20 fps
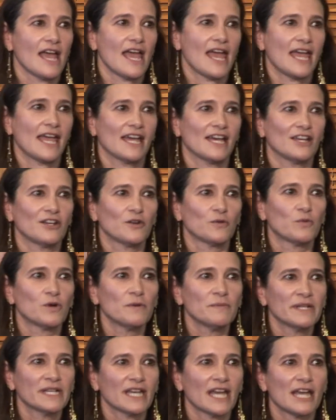And a
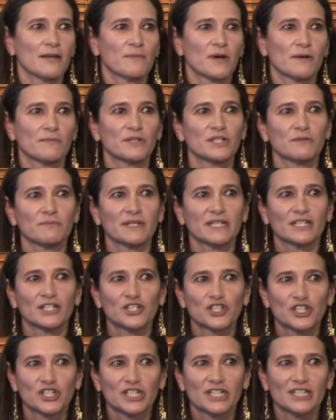woman came up to me,
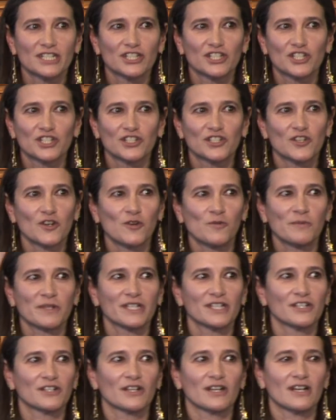and she, she told
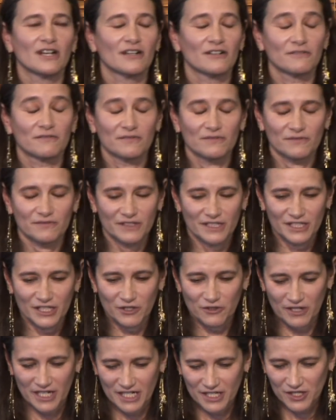me a, a really
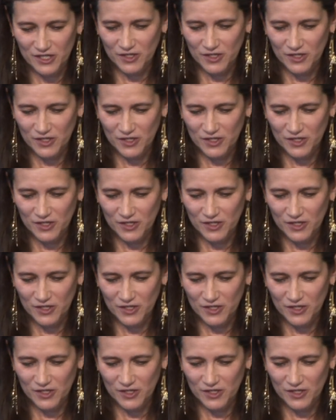great